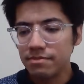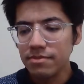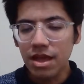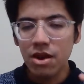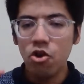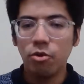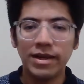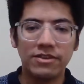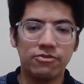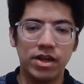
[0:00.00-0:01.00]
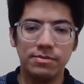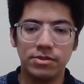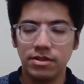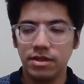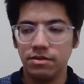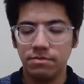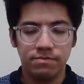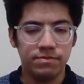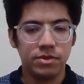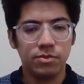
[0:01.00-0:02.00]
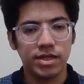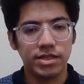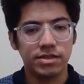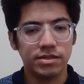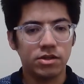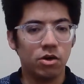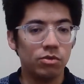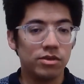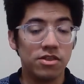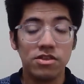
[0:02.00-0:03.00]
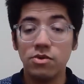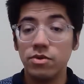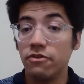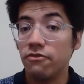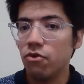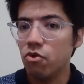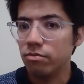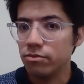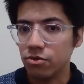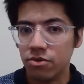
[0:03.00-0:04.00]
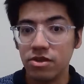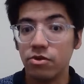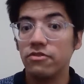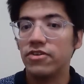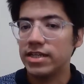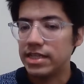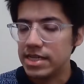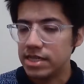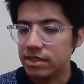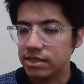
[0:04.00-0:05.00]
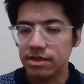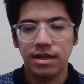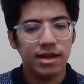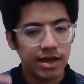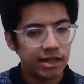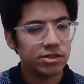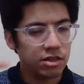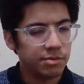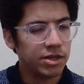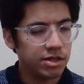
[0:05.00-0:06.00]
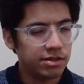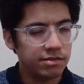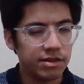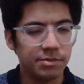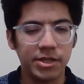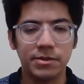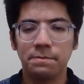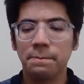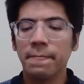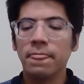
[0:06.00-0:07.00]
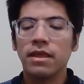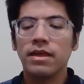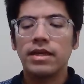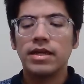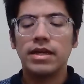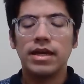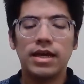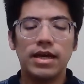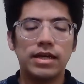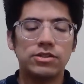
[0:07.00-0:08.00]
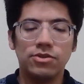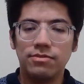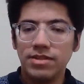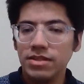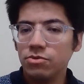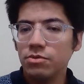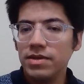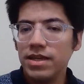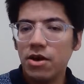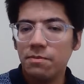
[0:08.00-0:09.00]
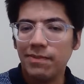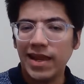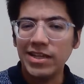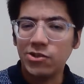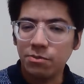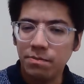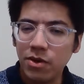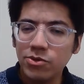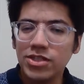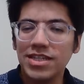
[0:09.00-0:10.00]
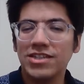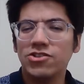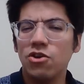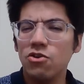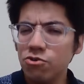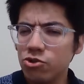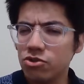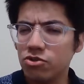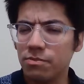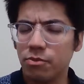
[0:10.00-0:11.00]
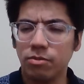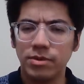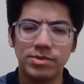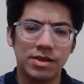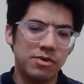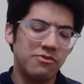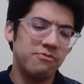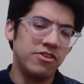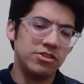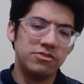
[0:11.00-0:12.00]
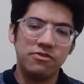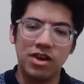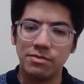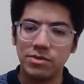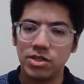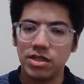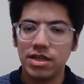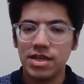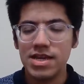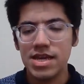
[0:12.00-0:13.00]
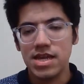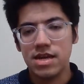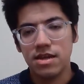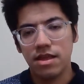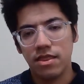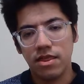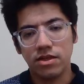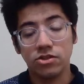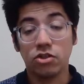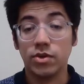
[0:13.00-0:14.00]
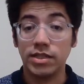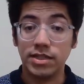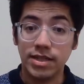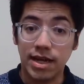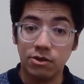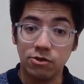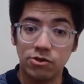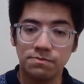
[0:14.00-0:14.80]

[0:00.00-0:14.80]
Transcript: normally framed in what is called the theory of forms or theory of ideas. And I'll tell you about it in a bit. So this would be now Plato positing a solution to the problems that were first framed in the Socratic dialogues.